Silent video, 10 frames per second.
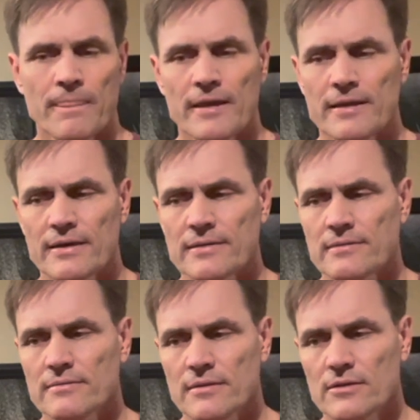
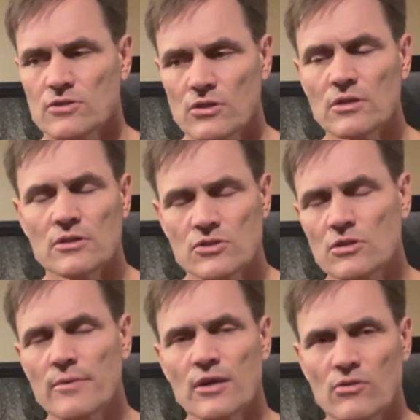and it's good. It's going
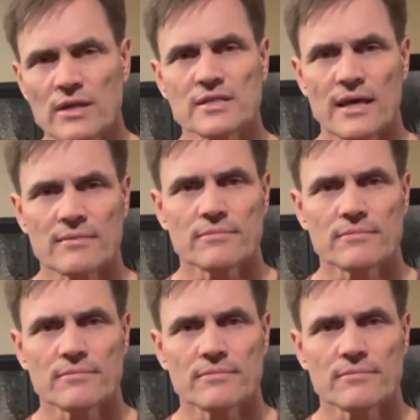to be a great time.